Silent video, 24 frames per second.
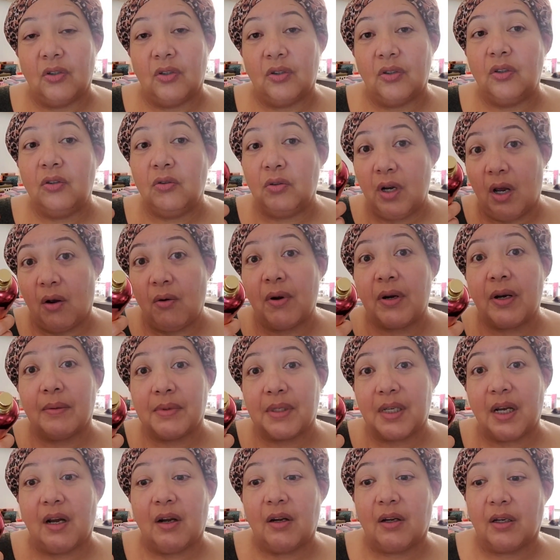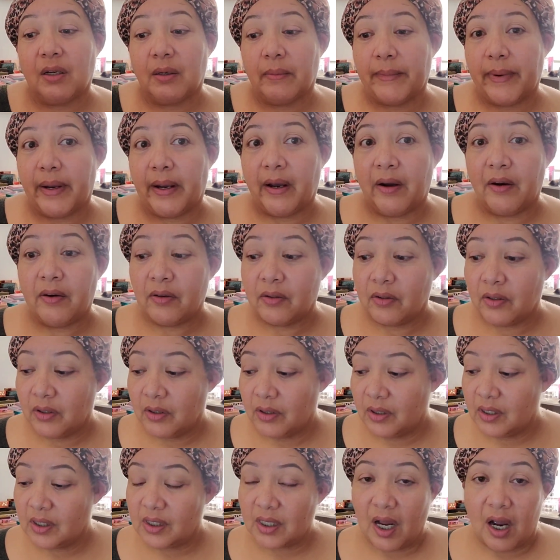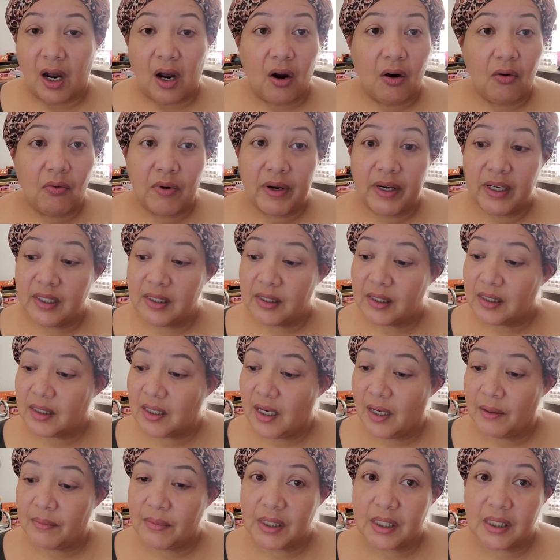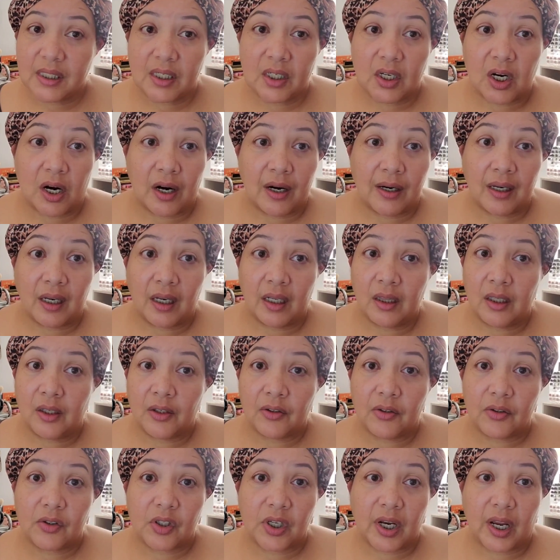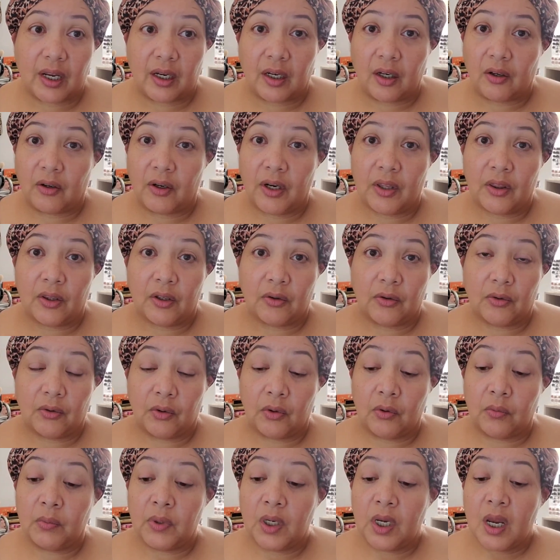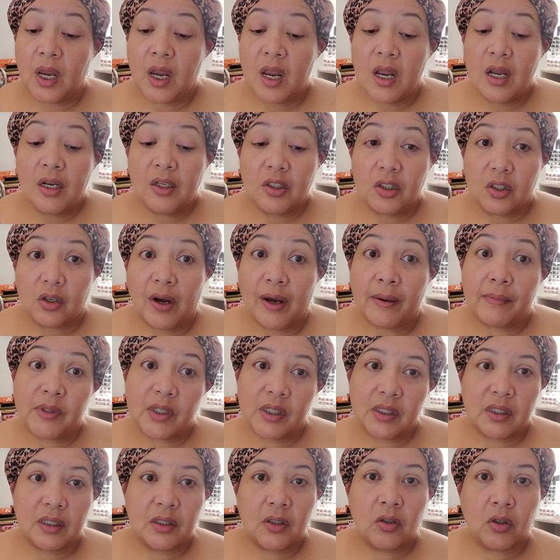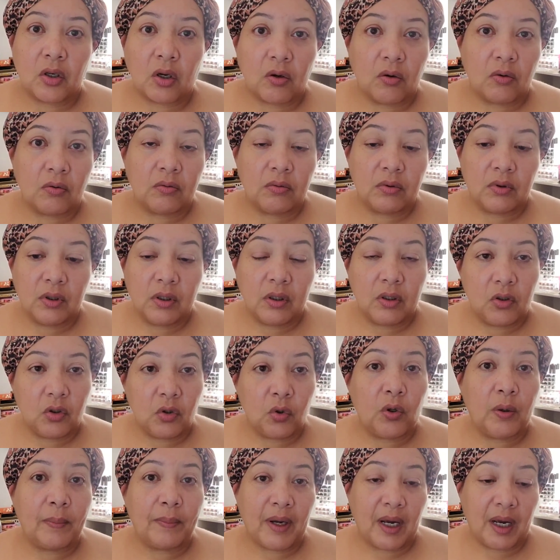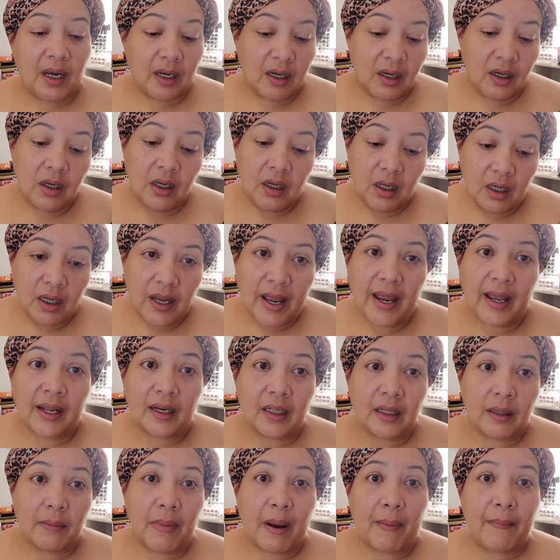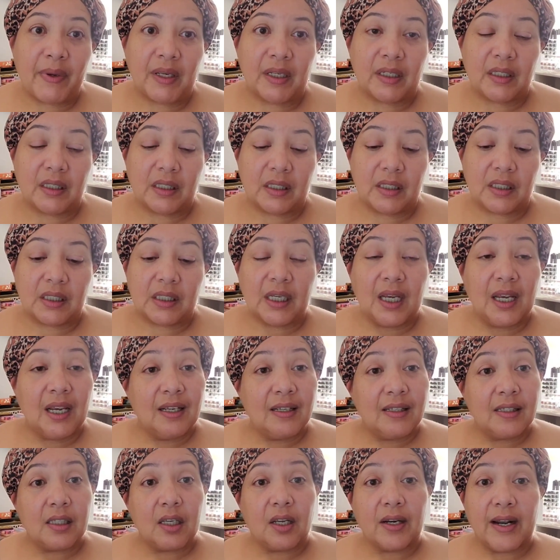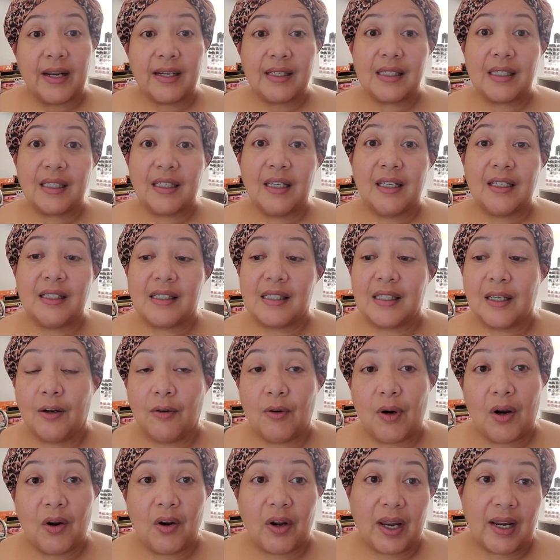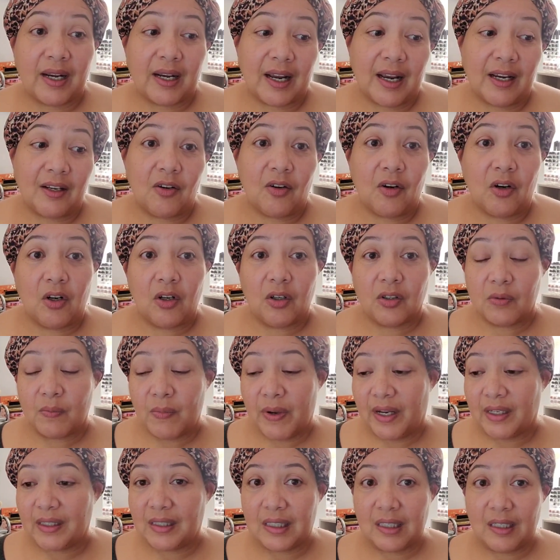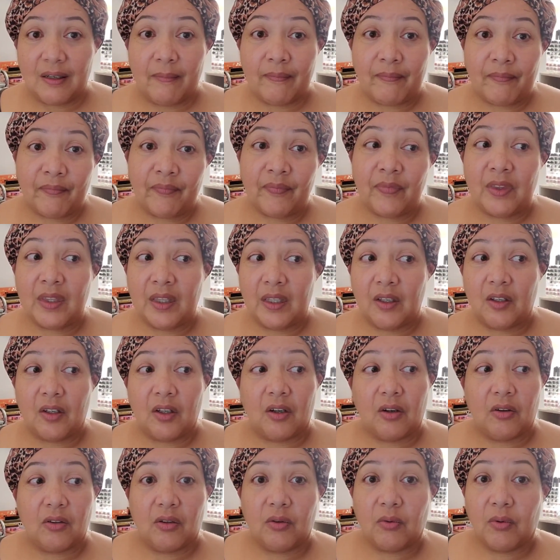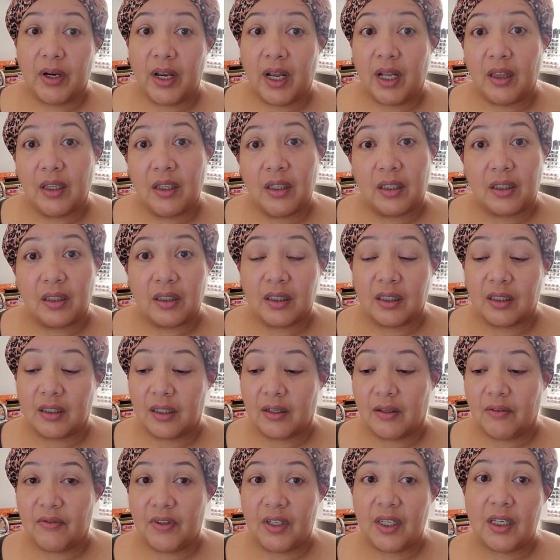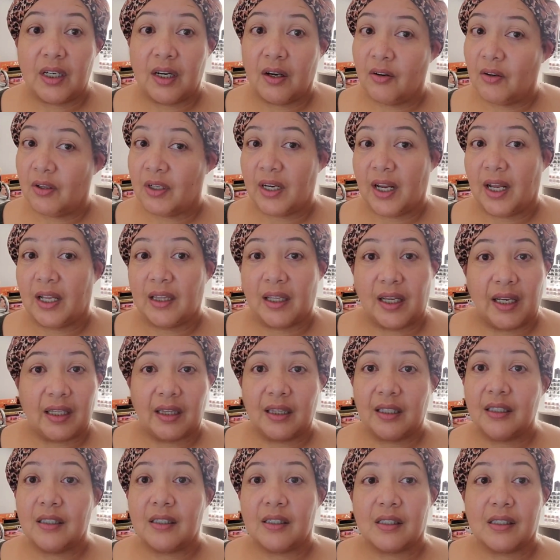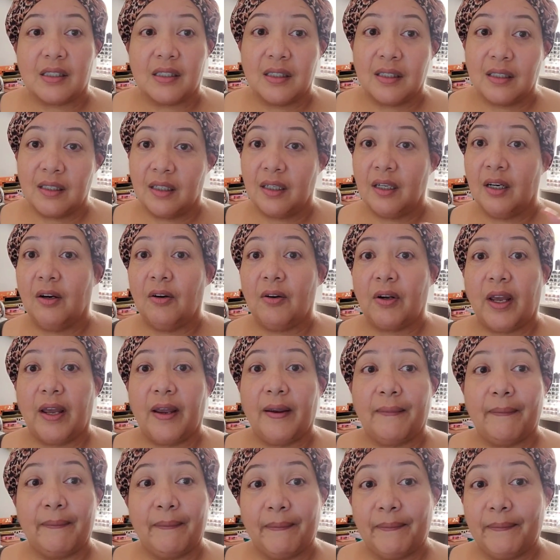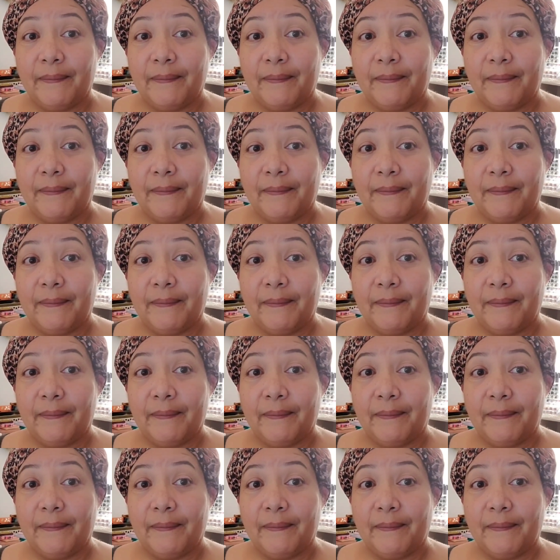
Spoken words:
You know what I'm talking about. It's always some snarky little checker in the group. So I'm just, you know, handling my business. So that's it. So, okay, now you can go back to, you know, the way I looked in that video and not like this. Okay.